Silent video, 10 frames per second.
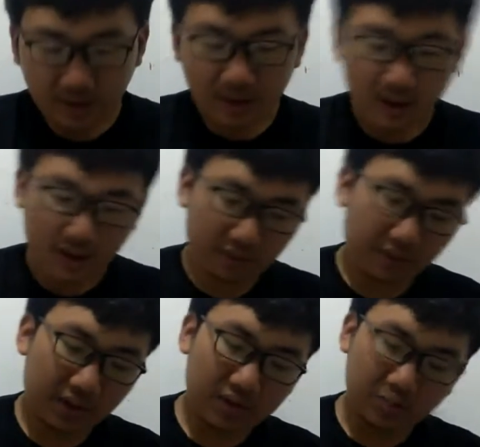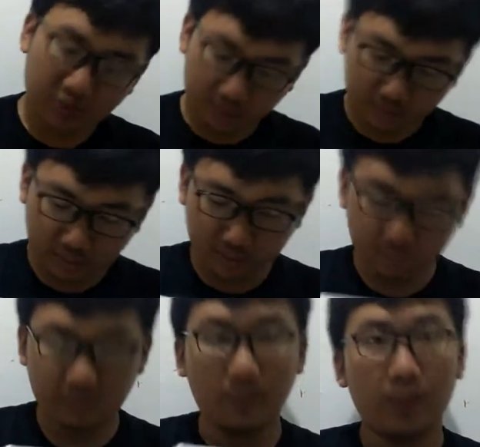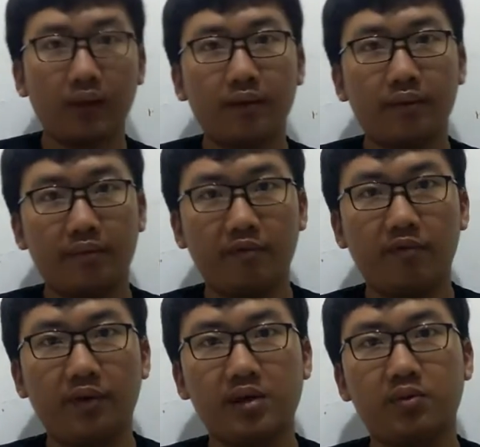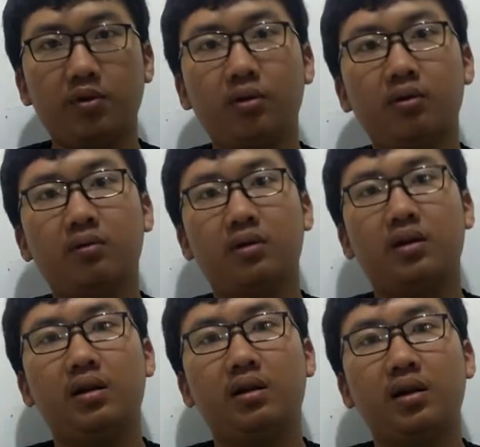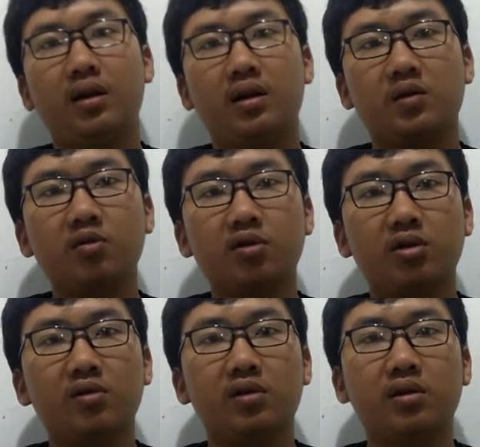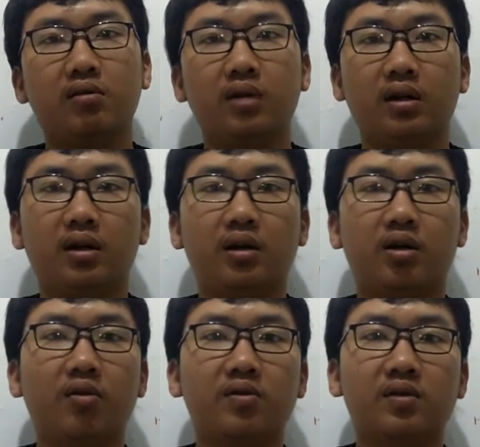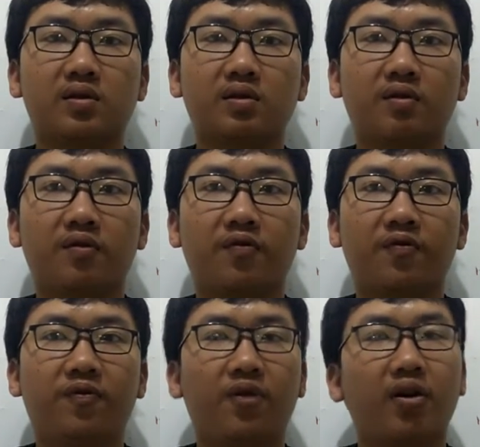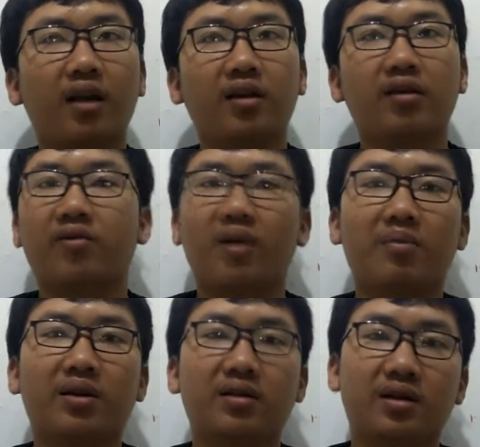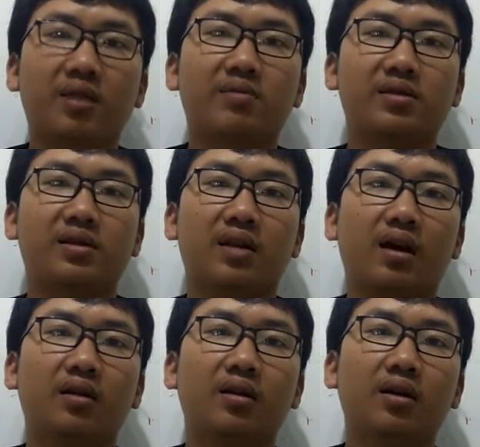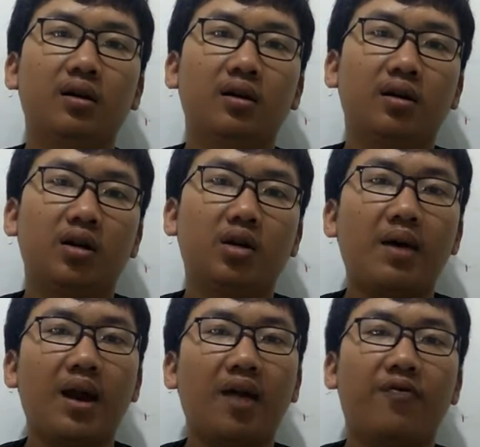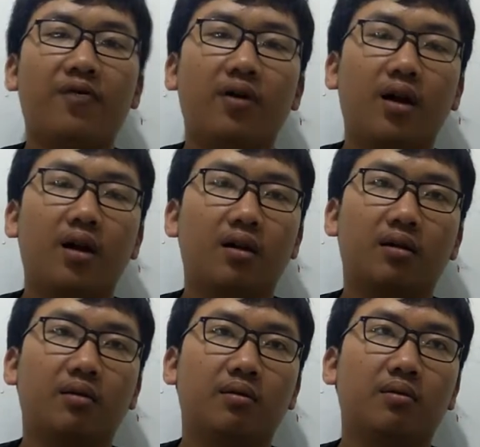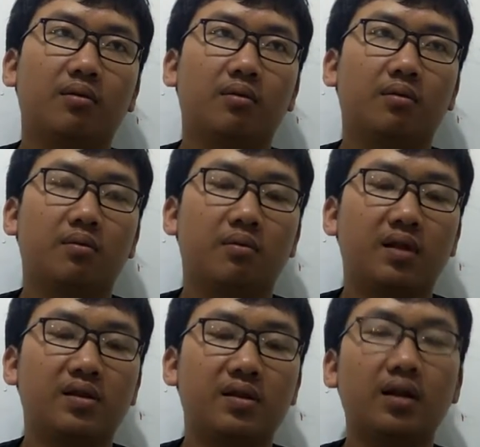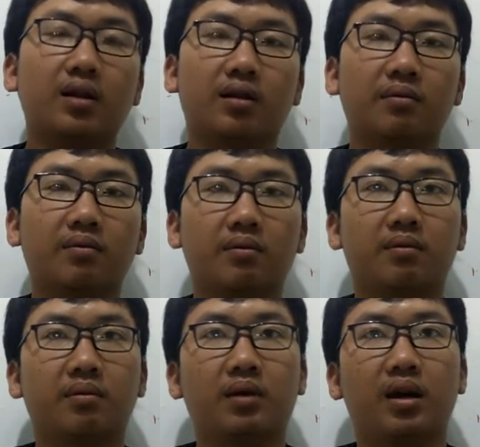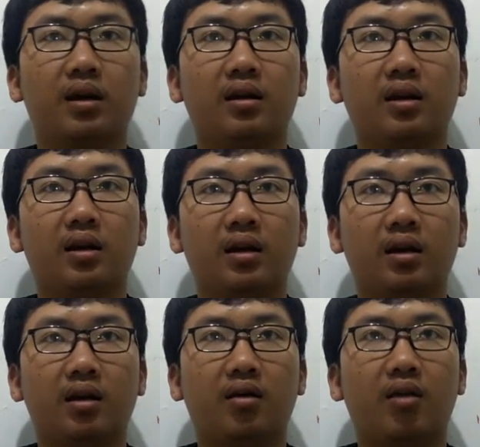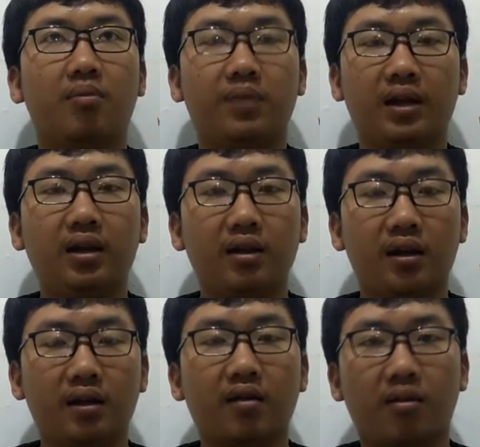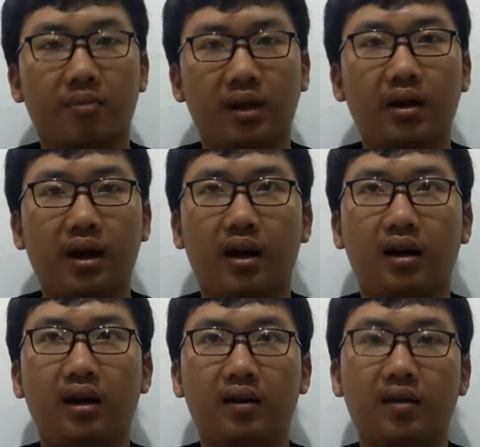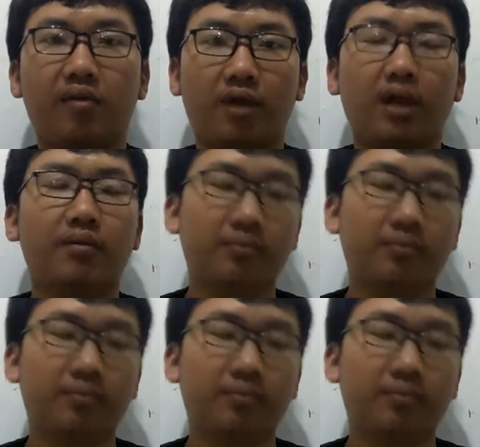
And with this book, this book shows you those forgotten grammar terms that you might have forgotten, but still in the it is complete and easy way.